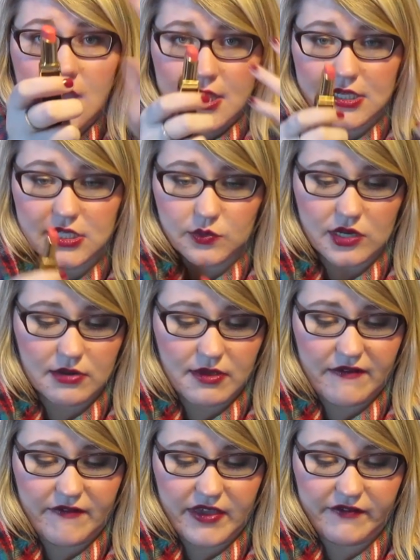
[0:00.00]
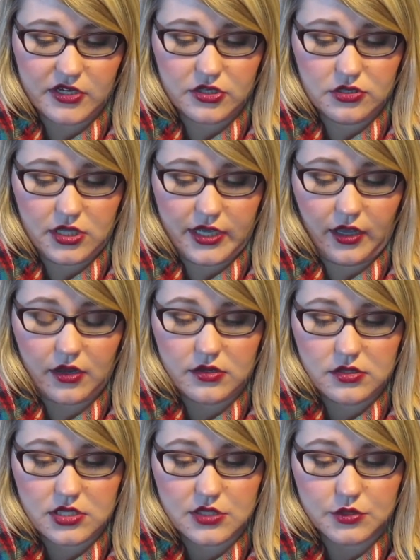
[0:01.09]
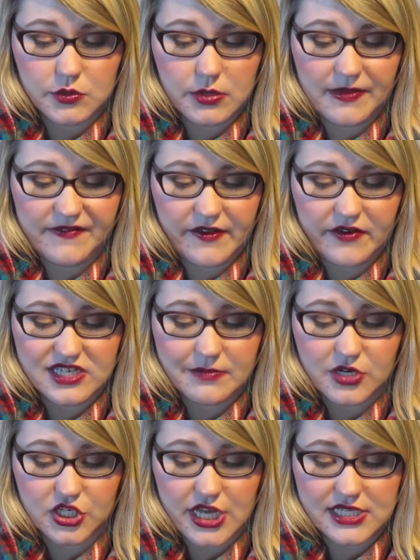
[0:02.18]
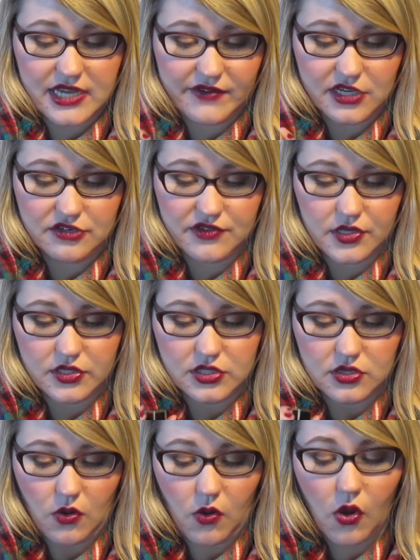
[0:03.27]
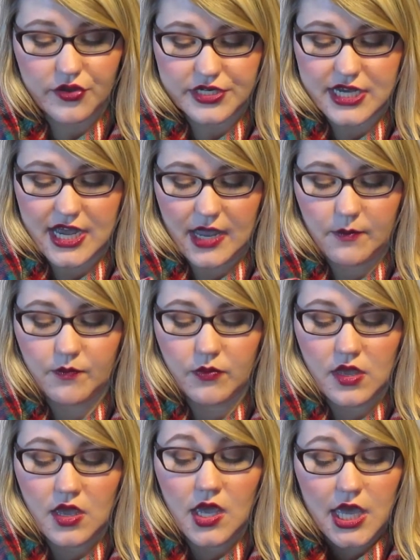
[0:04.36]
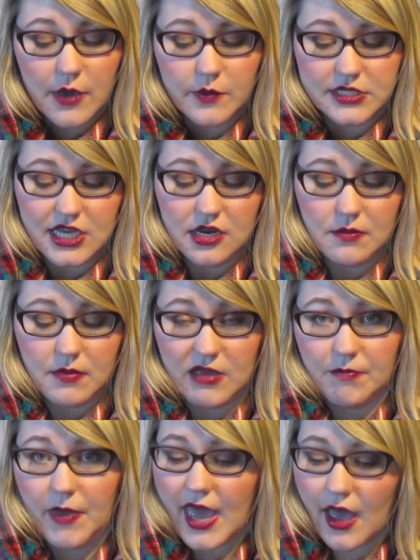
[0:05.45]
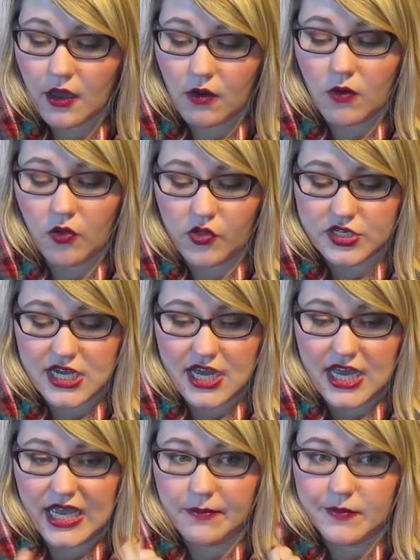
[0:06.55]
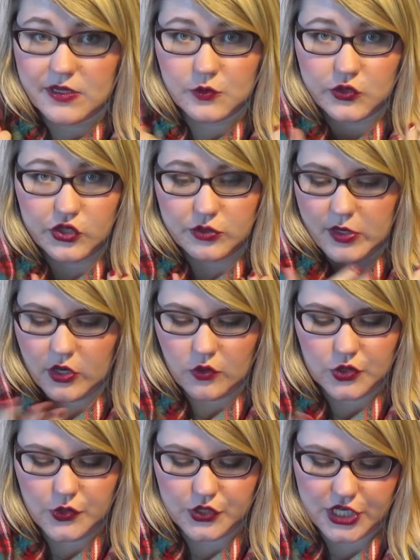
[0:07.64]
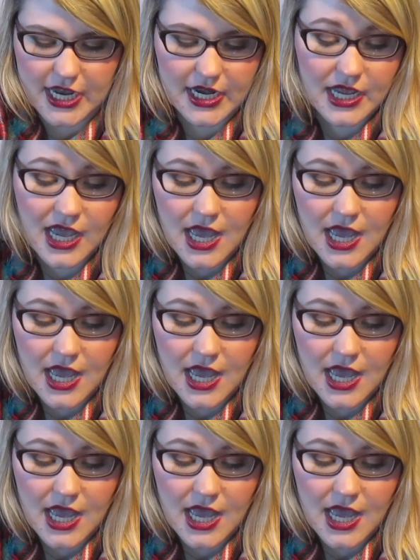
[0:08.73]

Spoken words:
This is one of my favorite, this was one of my favorite summer shades. I reach for this all the time. It was in my bag all the time. This was just my go-to shade.